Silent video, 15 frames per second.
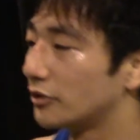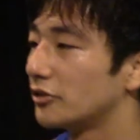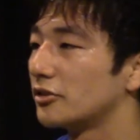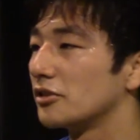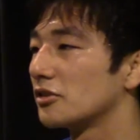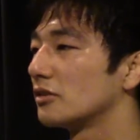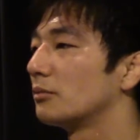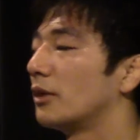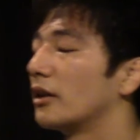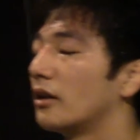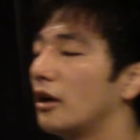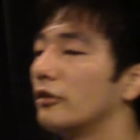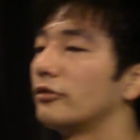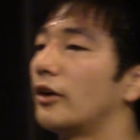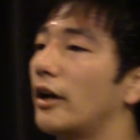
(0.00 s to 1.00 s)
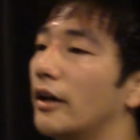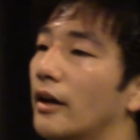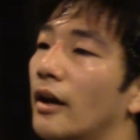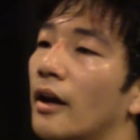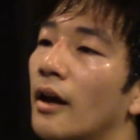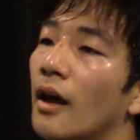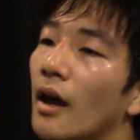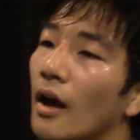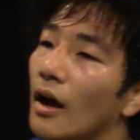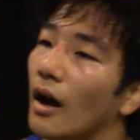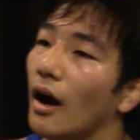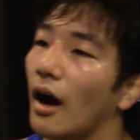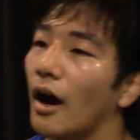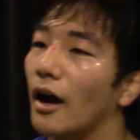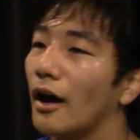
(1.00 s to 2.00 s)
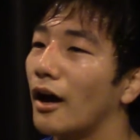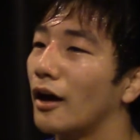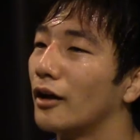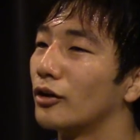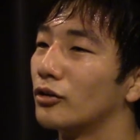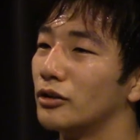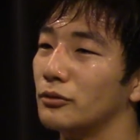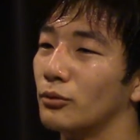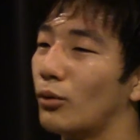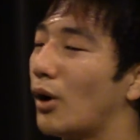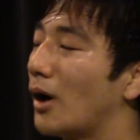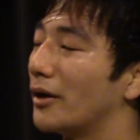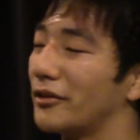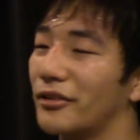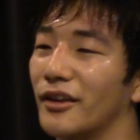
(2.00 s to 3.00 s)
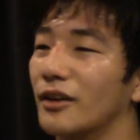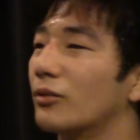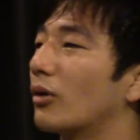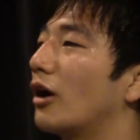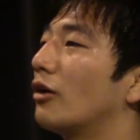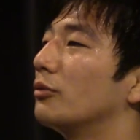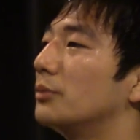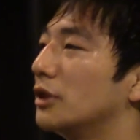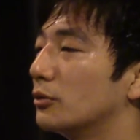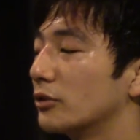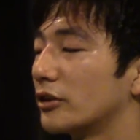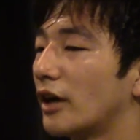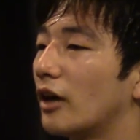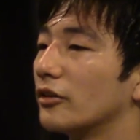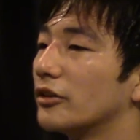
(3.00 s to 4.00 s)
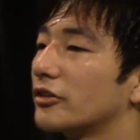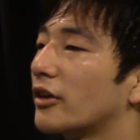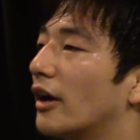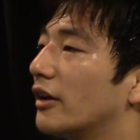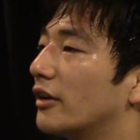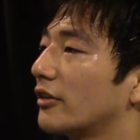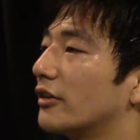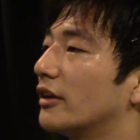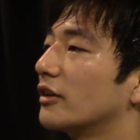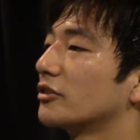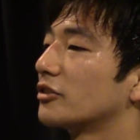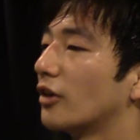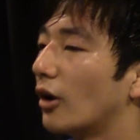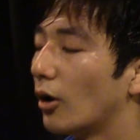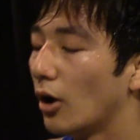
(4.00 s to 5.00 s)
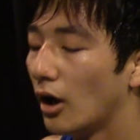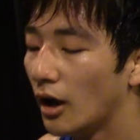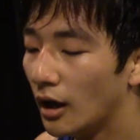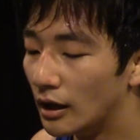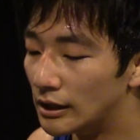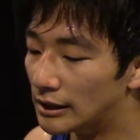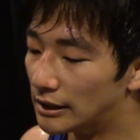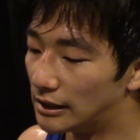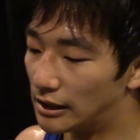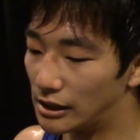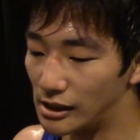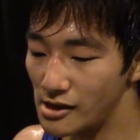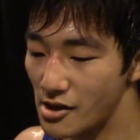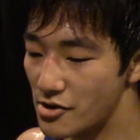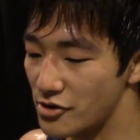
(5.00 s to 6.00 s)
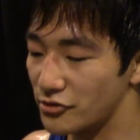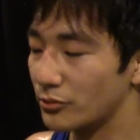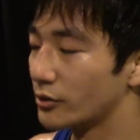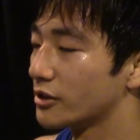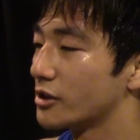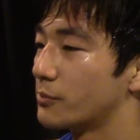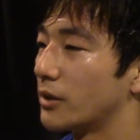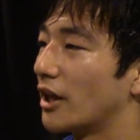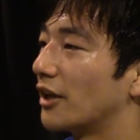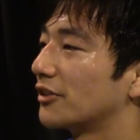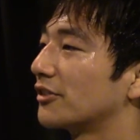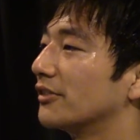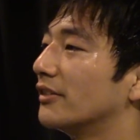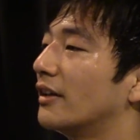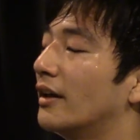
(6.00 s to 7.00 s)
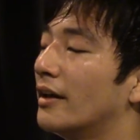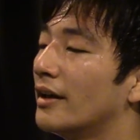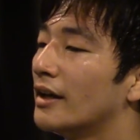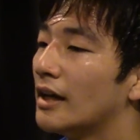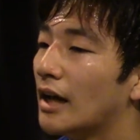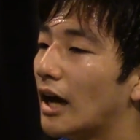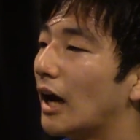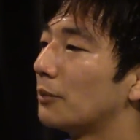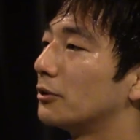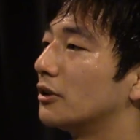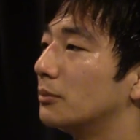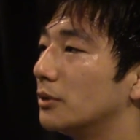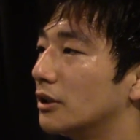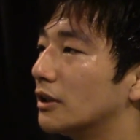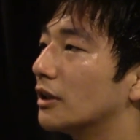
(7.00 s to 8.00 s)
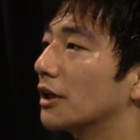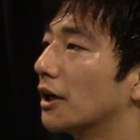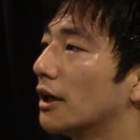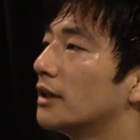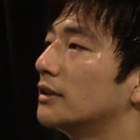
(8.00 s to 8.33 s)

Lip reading: decision of my life. I don't even want to think where I would be without this kind of thing, so just really blessed and happy to be here.